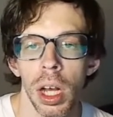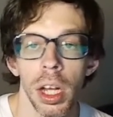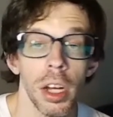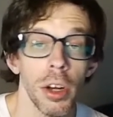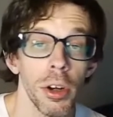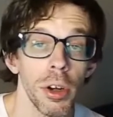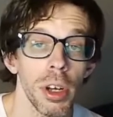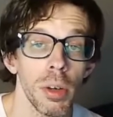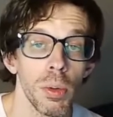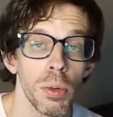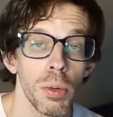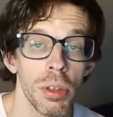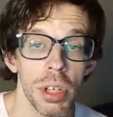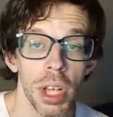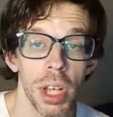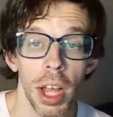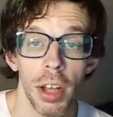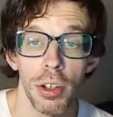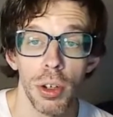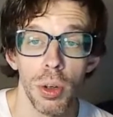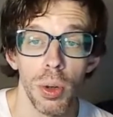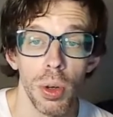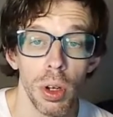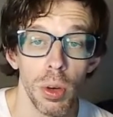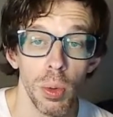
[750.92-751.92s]
A hearing was
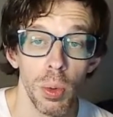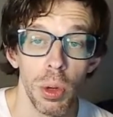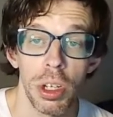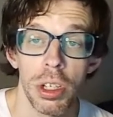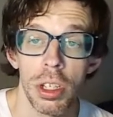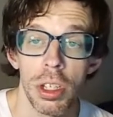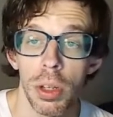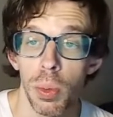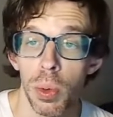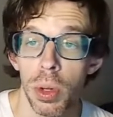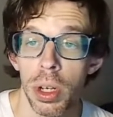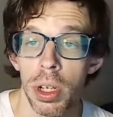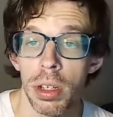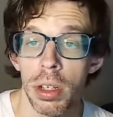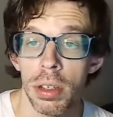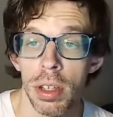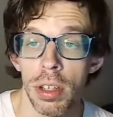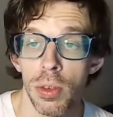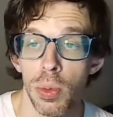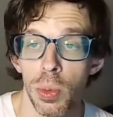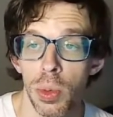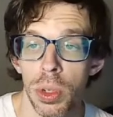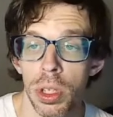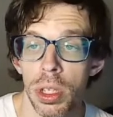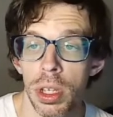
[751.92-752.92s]
scheduled in which the
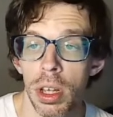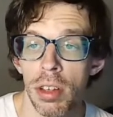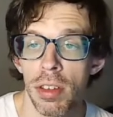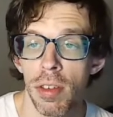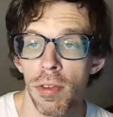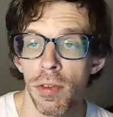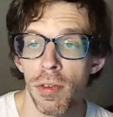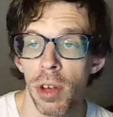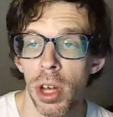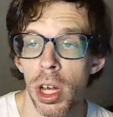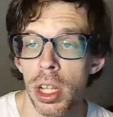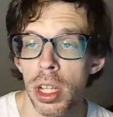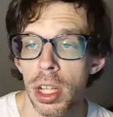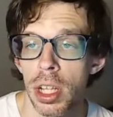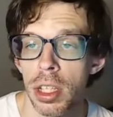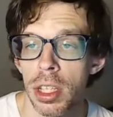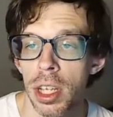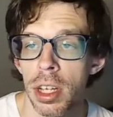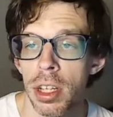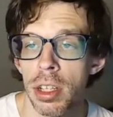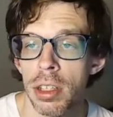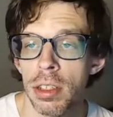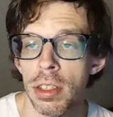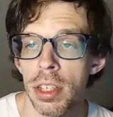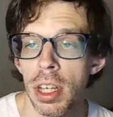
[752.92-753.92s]
witnesses would testify
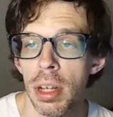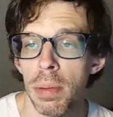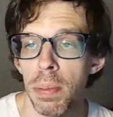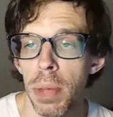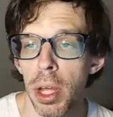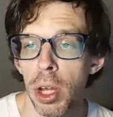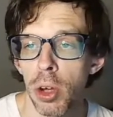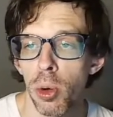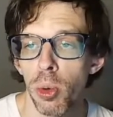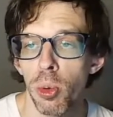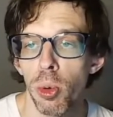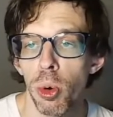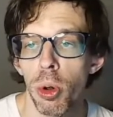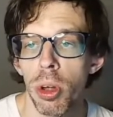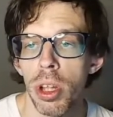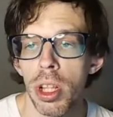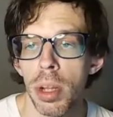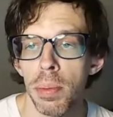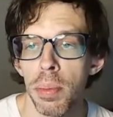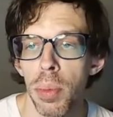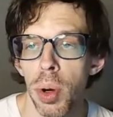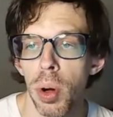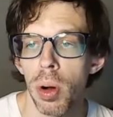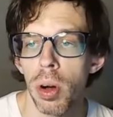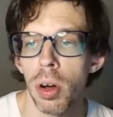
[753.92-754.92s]
that they had seen McElroy
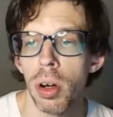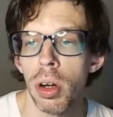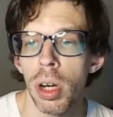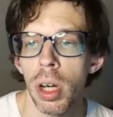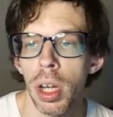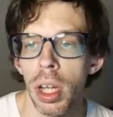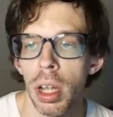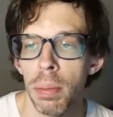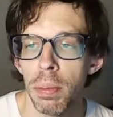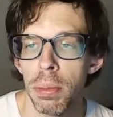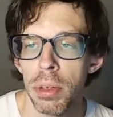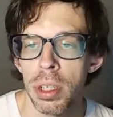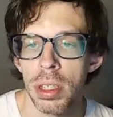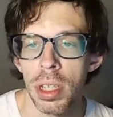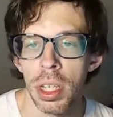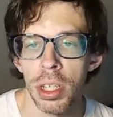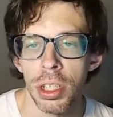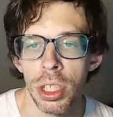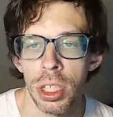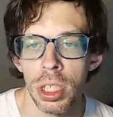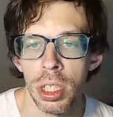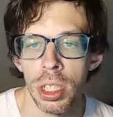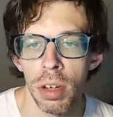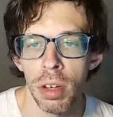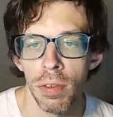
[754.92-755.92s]
in the bar in
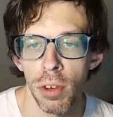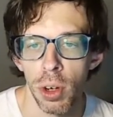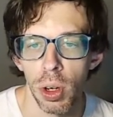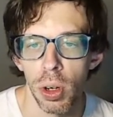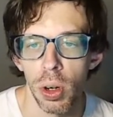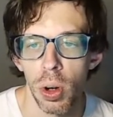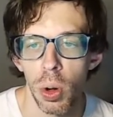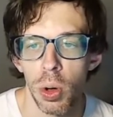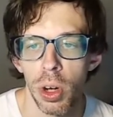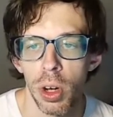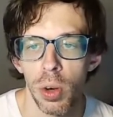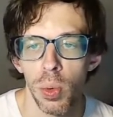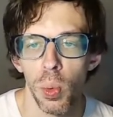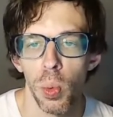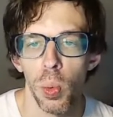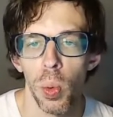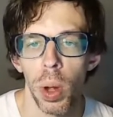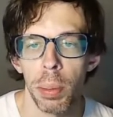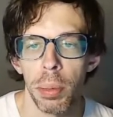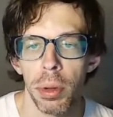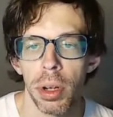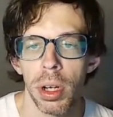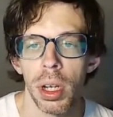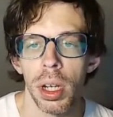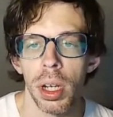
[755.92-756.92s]
possession of a loaded
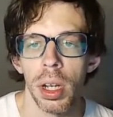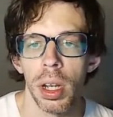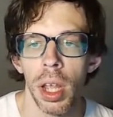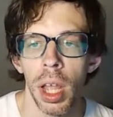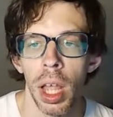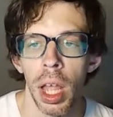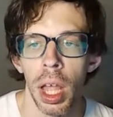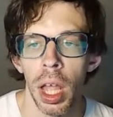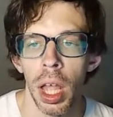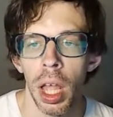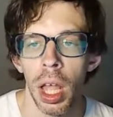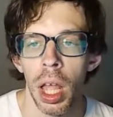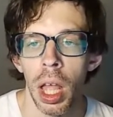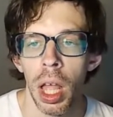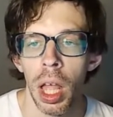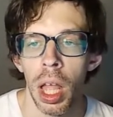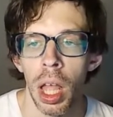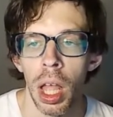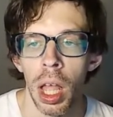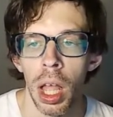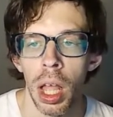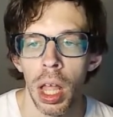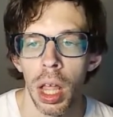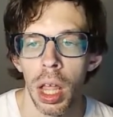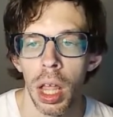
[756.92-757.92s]
weapon.
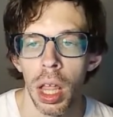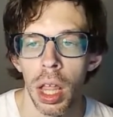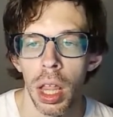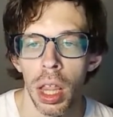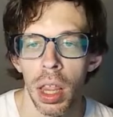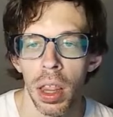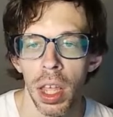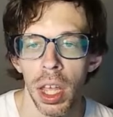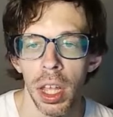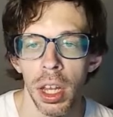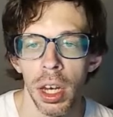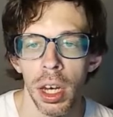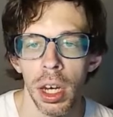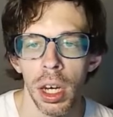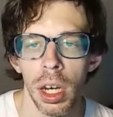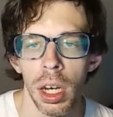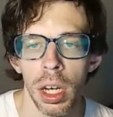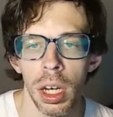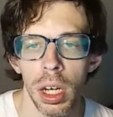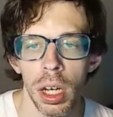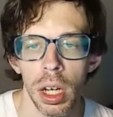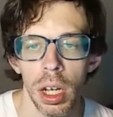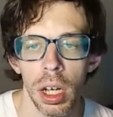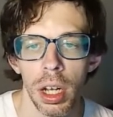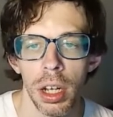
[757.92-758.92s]

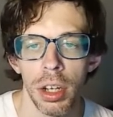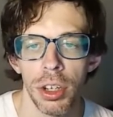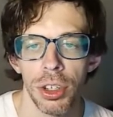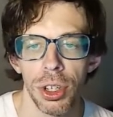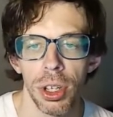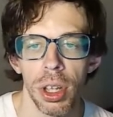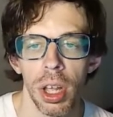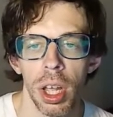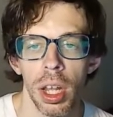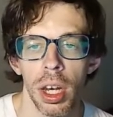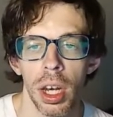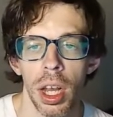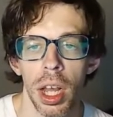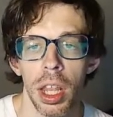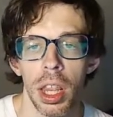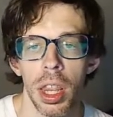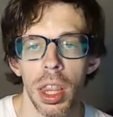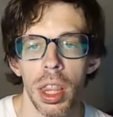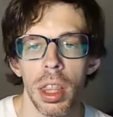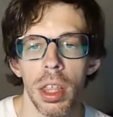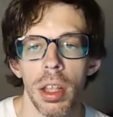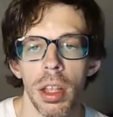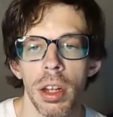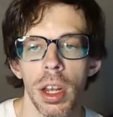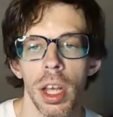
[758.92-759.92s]
Then, on July
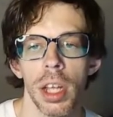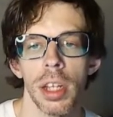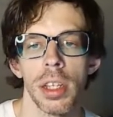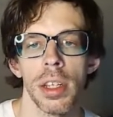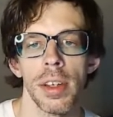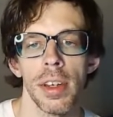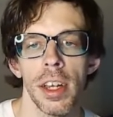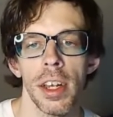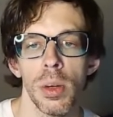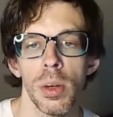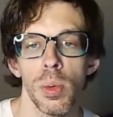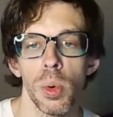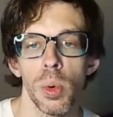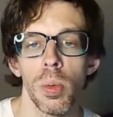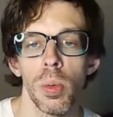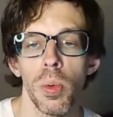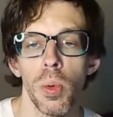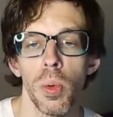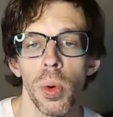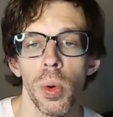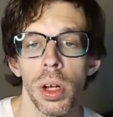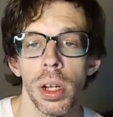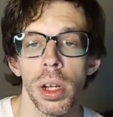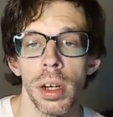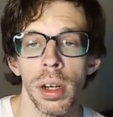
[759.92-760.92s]
9th,
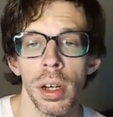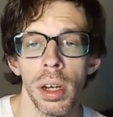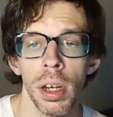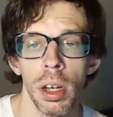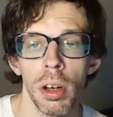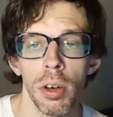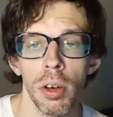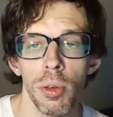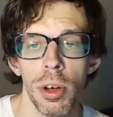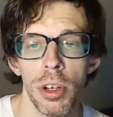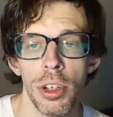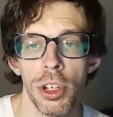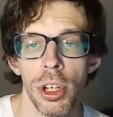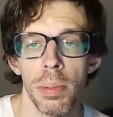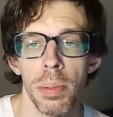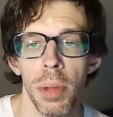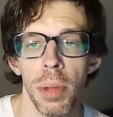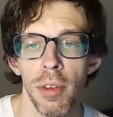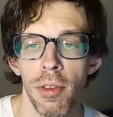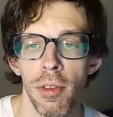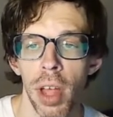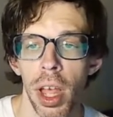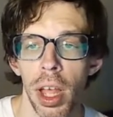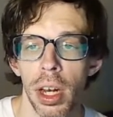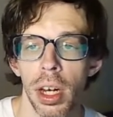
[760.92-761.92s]
1981,
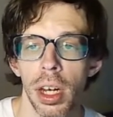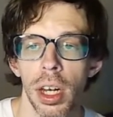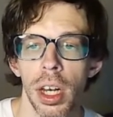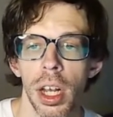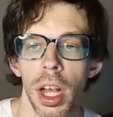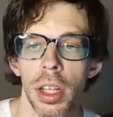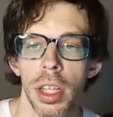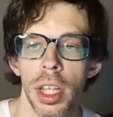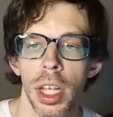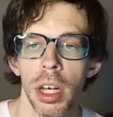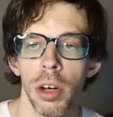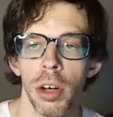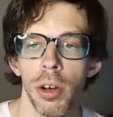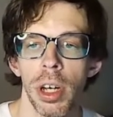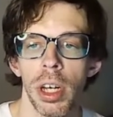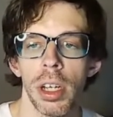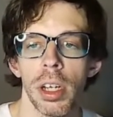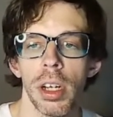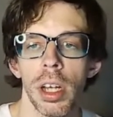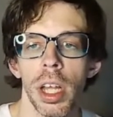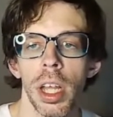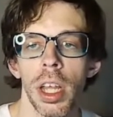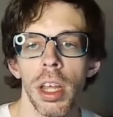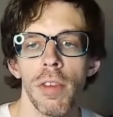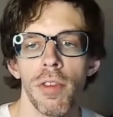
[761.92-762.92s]
Richard McFadden got the
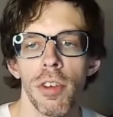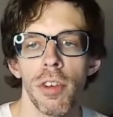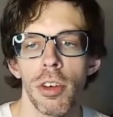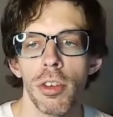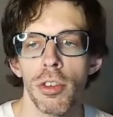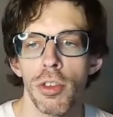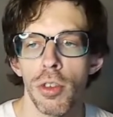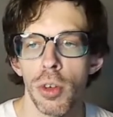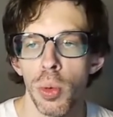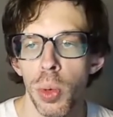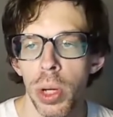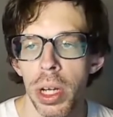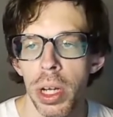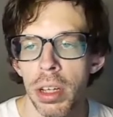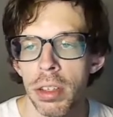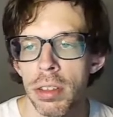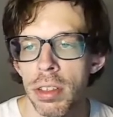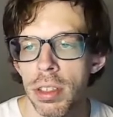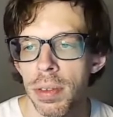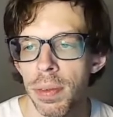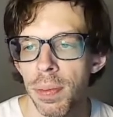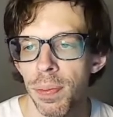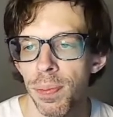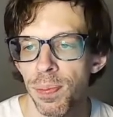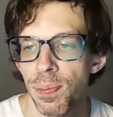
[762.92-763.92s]
hearing delayed for 2
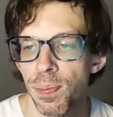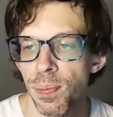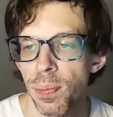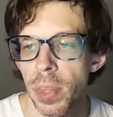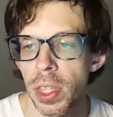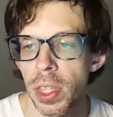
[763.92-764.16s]
weeks.